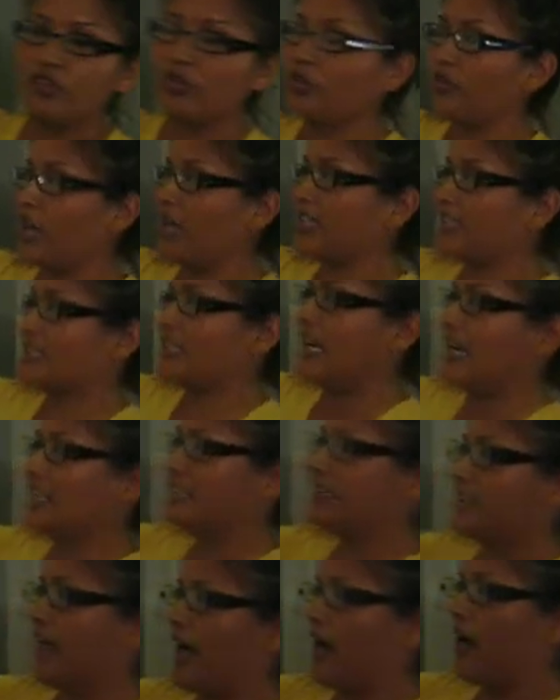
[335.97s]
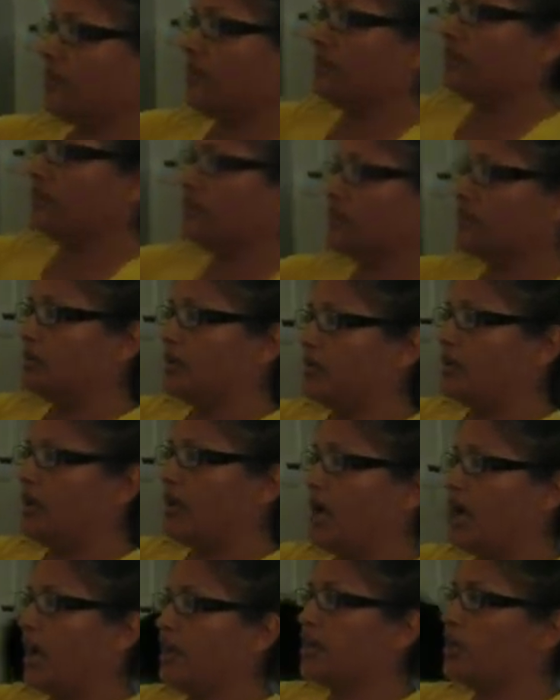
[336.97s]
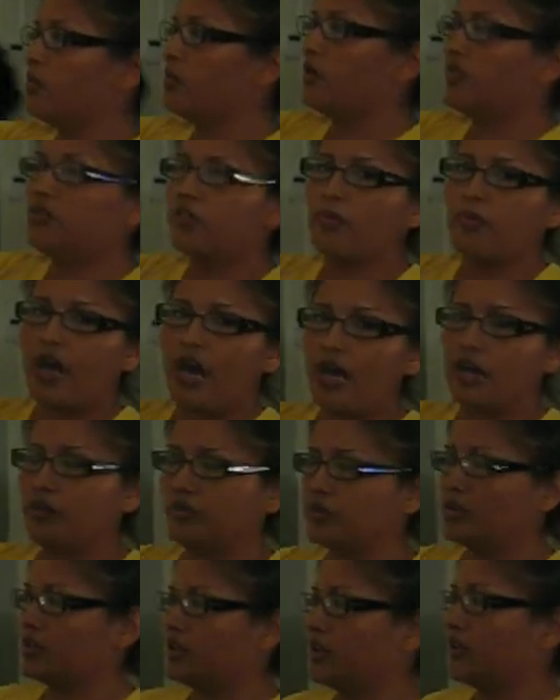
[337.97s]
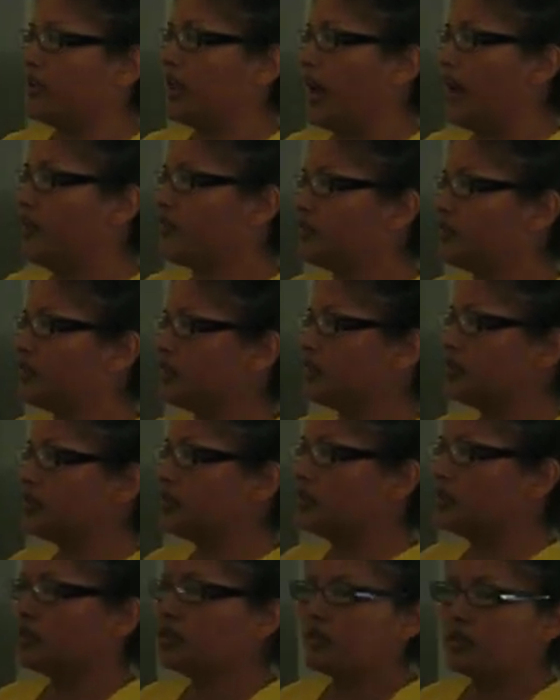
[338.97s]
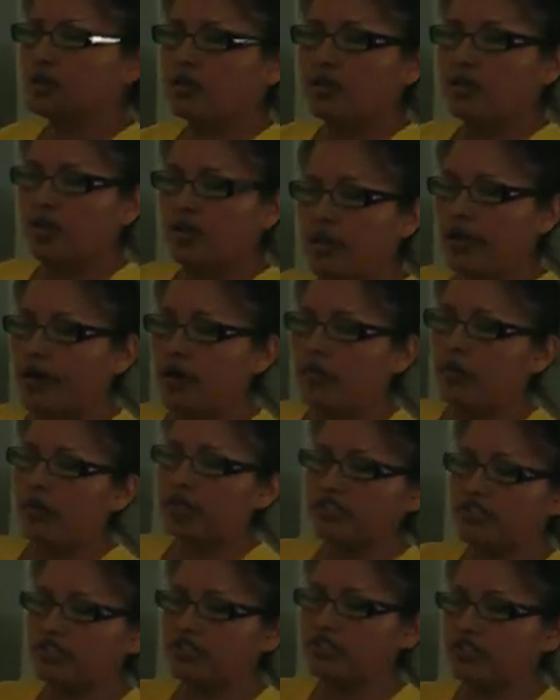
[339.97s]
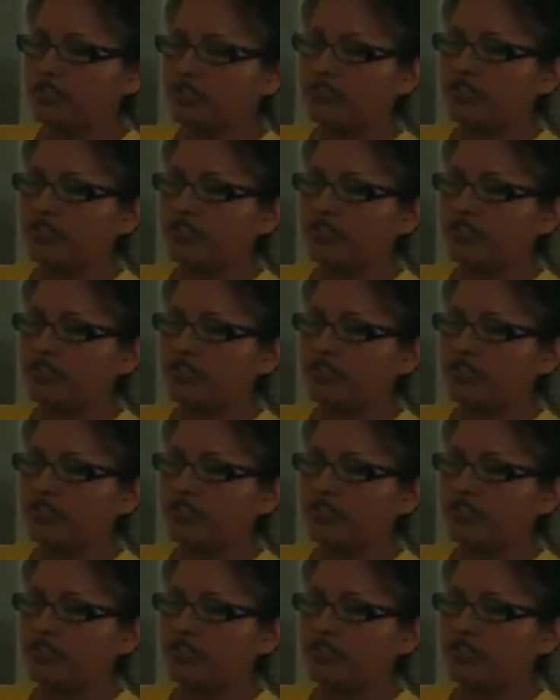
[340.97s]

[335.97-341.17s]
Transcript: the right side down and you move the bottom to the left. And once you do